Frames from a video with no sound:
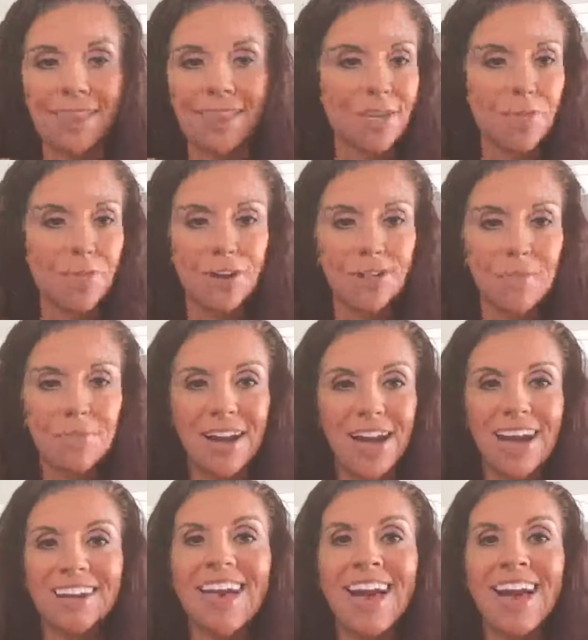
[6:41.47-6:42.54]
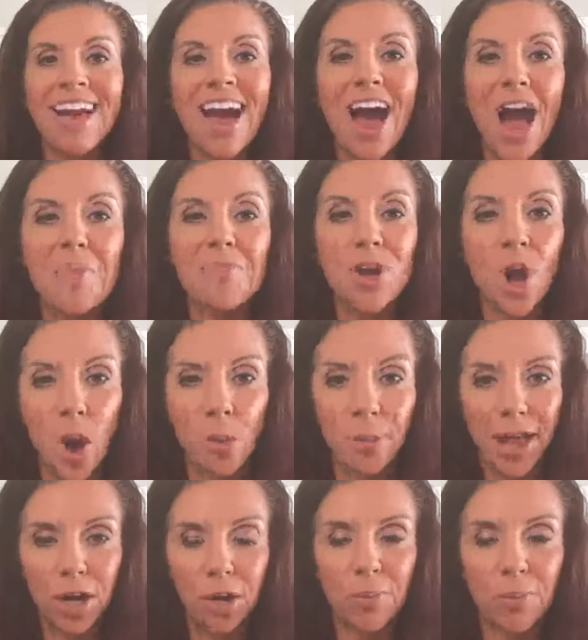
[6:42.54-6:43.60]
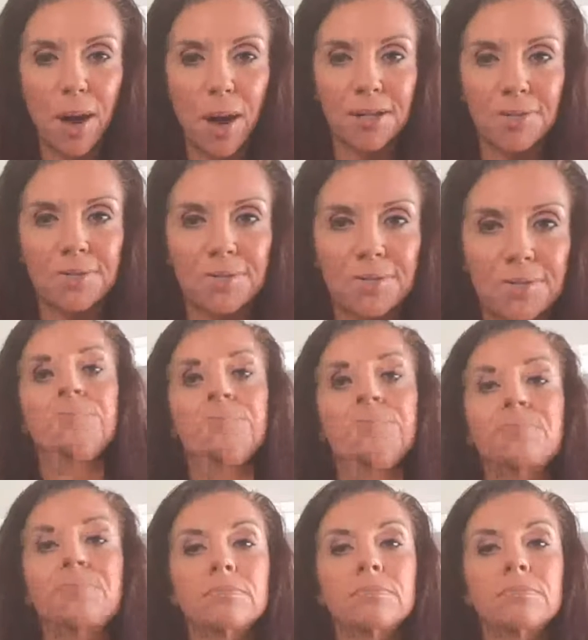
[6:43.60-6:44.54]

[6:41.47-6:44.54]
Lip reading: I think we're on number 9, gallbladder problems.